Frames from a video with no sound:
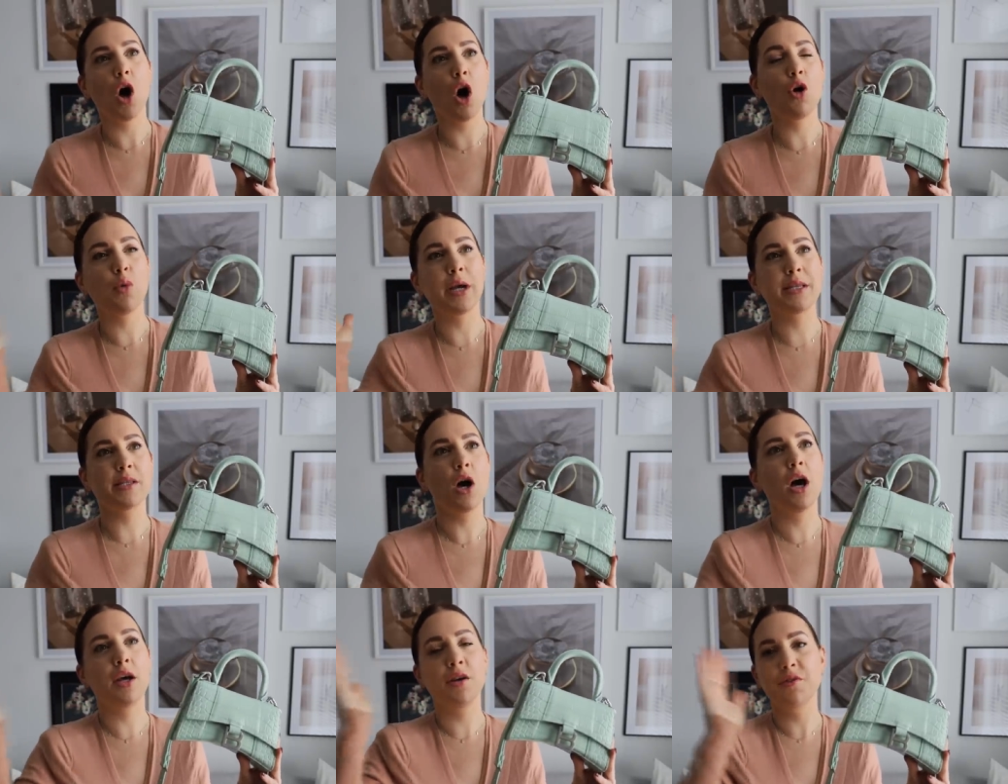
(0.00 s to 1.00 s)
always
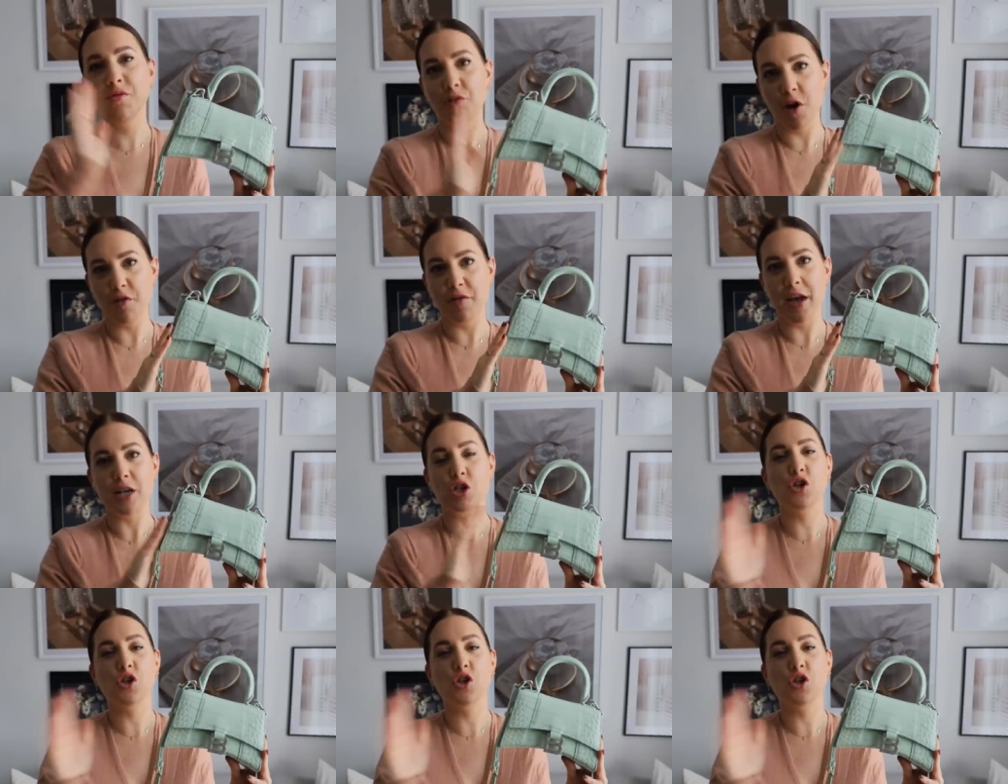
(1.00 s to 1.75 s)
on Farfetch.